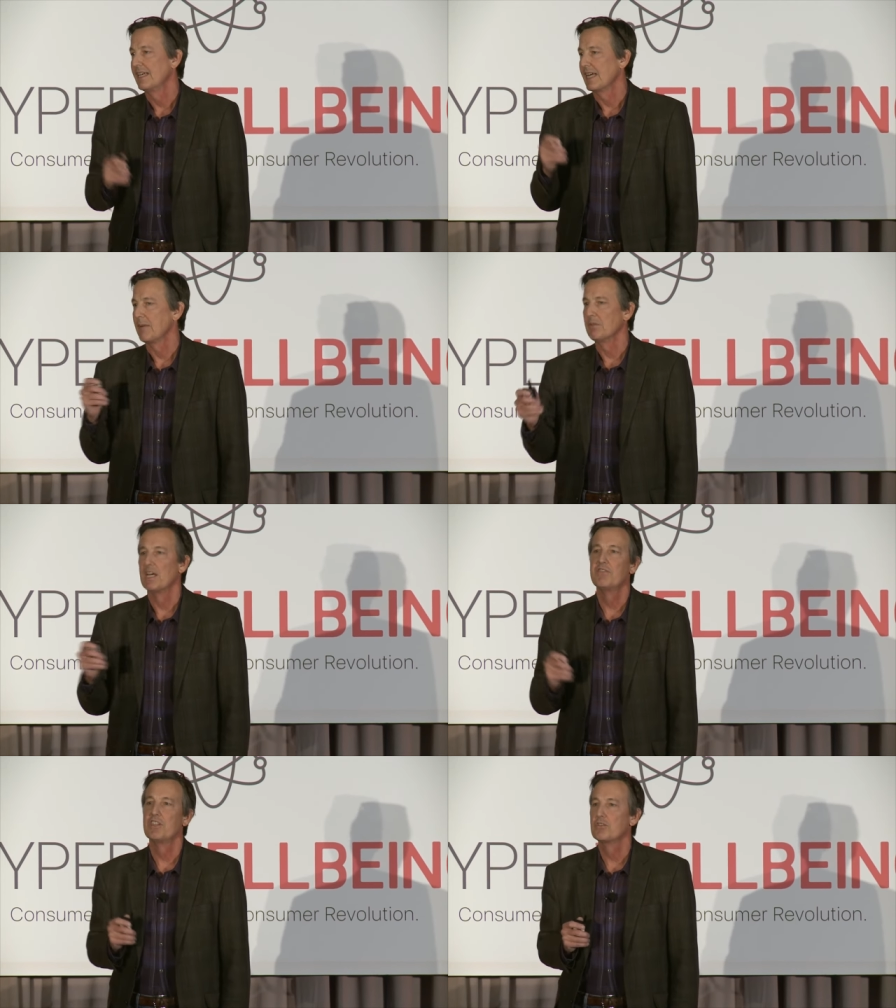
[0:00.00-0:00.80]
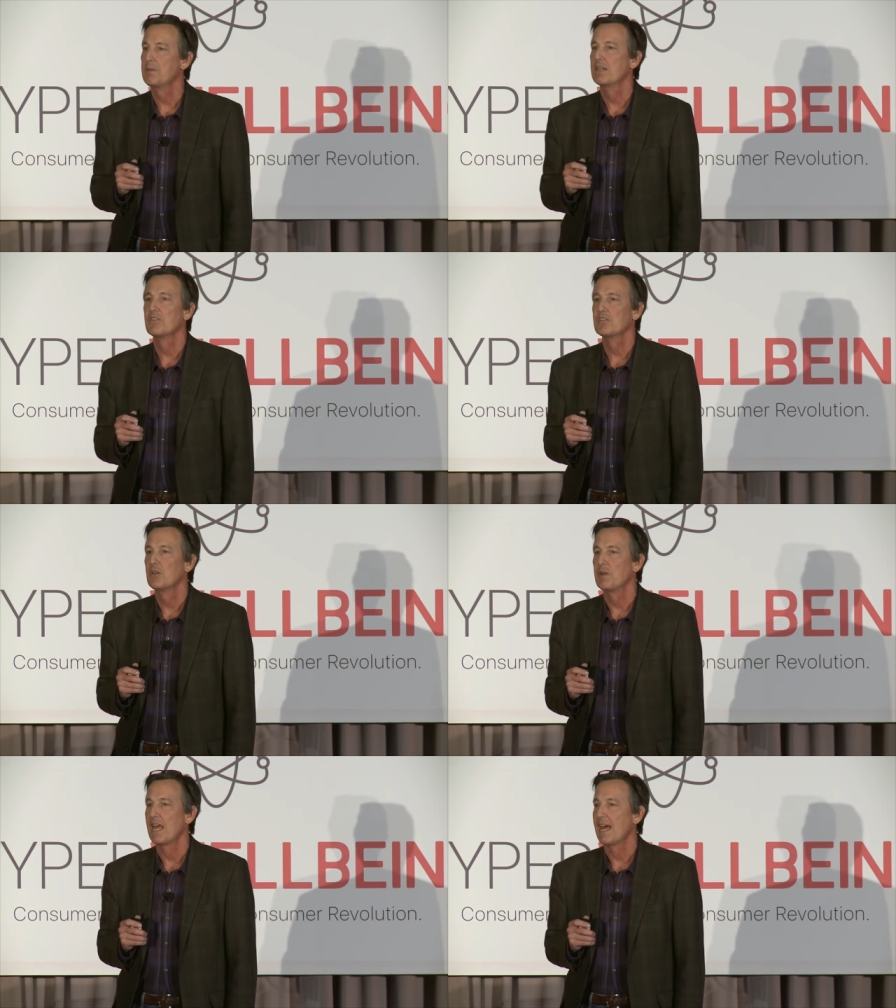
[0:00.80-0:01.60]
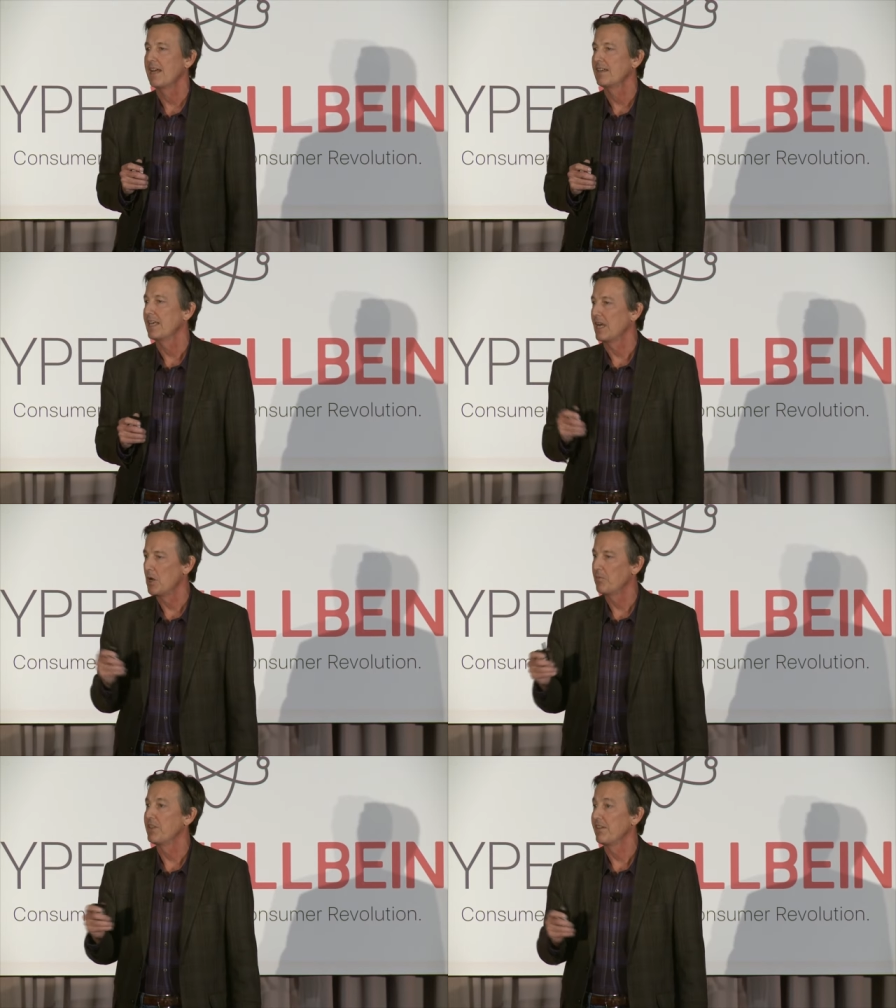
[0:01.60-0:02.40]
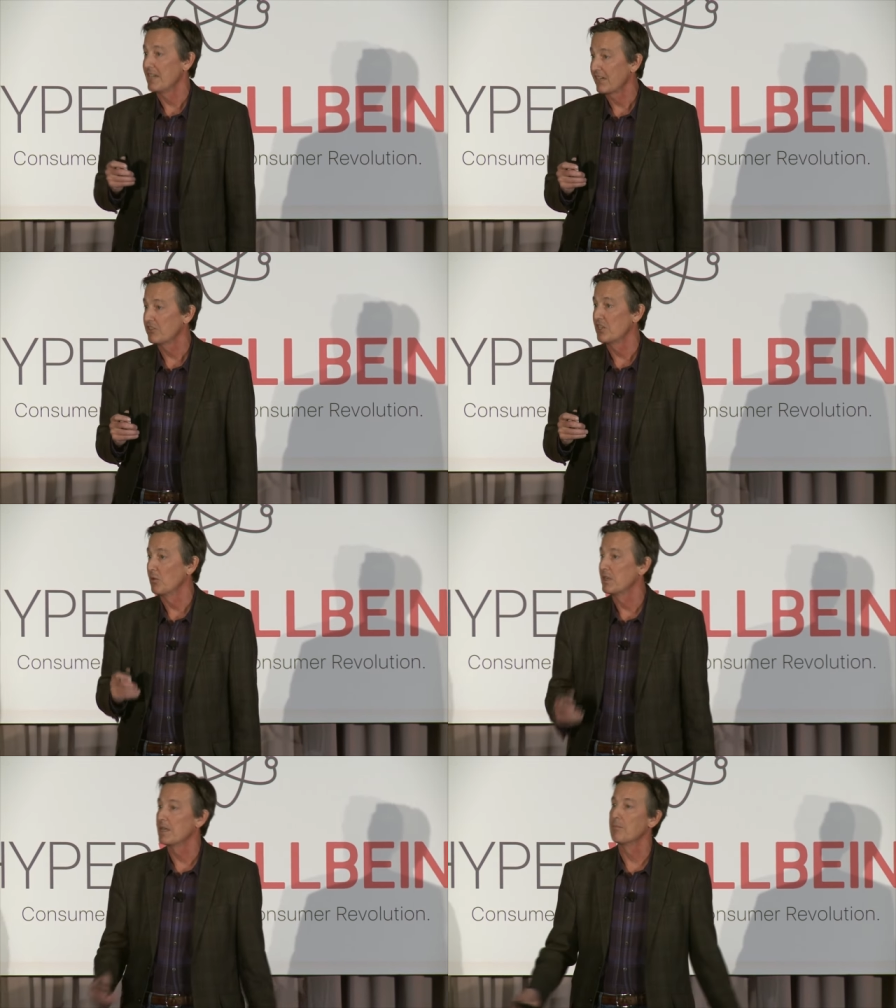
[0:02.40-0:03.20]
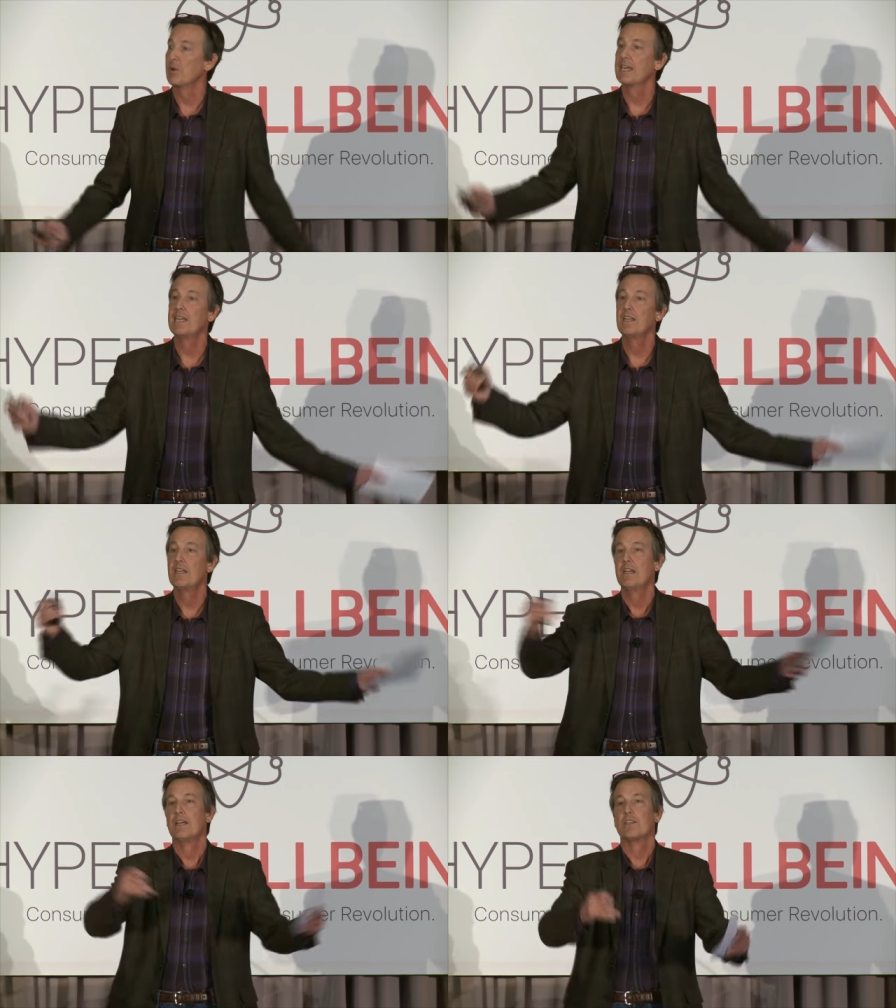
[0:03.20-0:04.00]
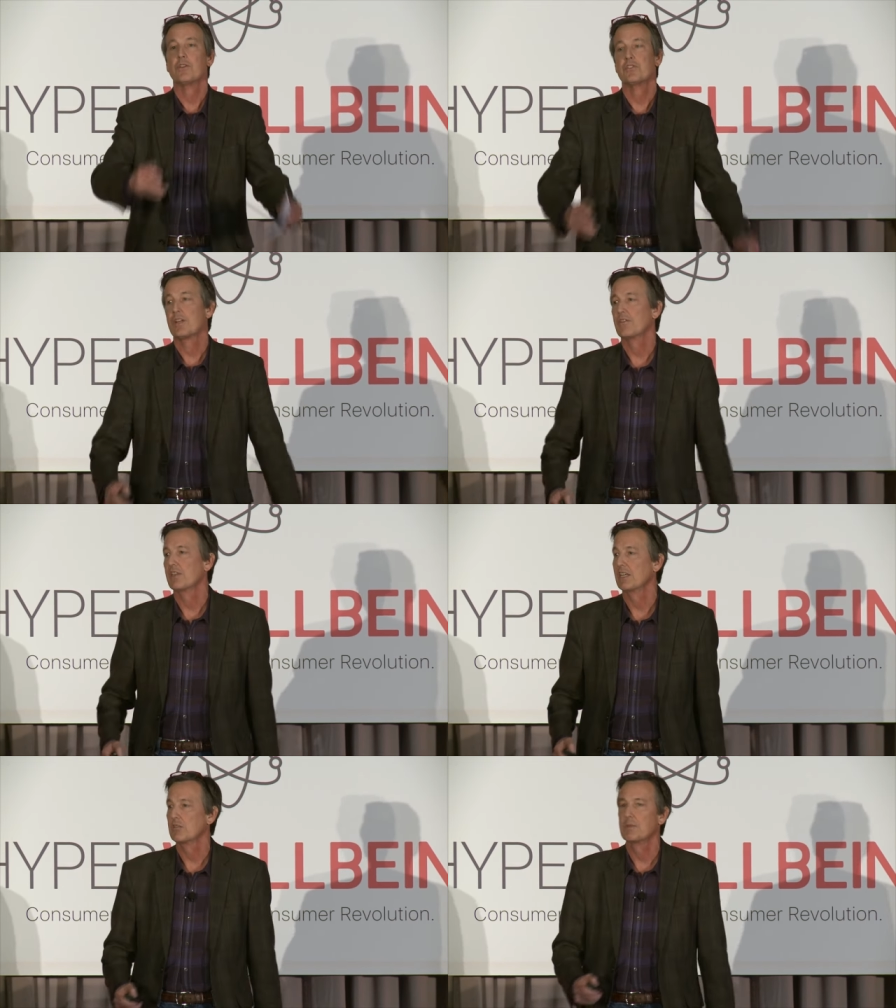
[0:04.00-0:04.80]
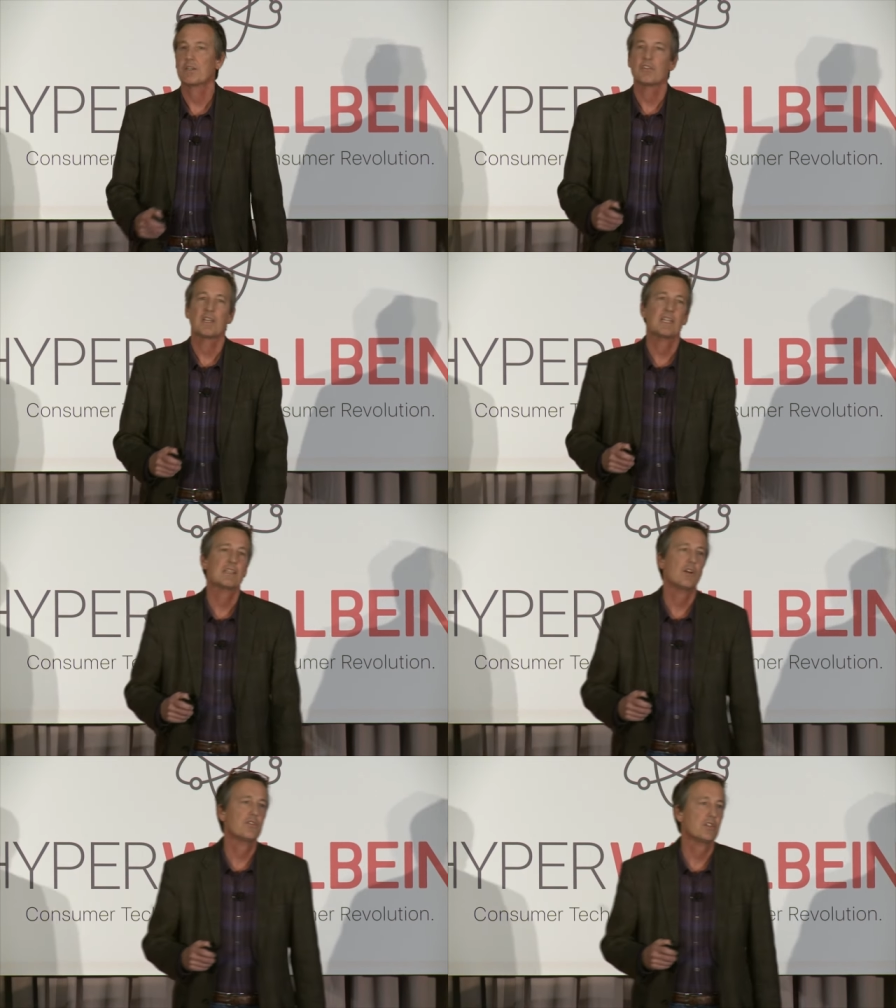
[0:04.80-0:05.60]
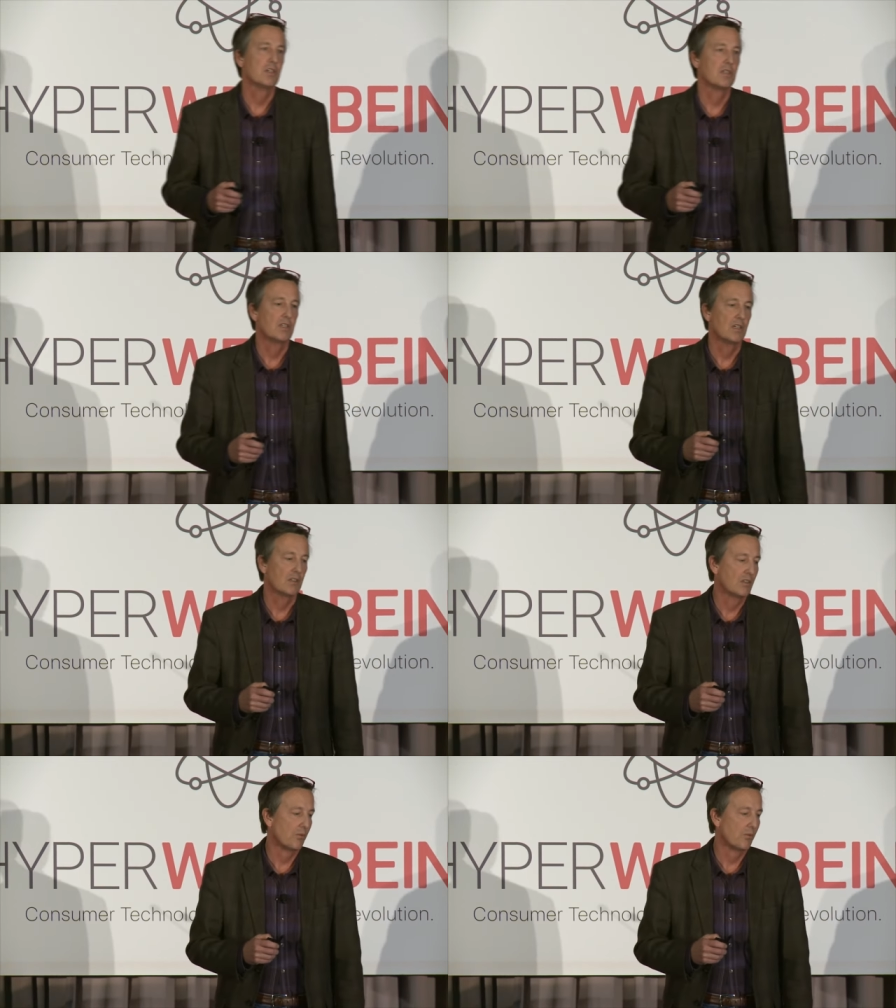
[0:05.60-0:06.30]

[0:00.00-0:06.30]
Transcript: And i am loved the speakers that we had, and I hope that next year we can bring in those other things because I think those are the, the, the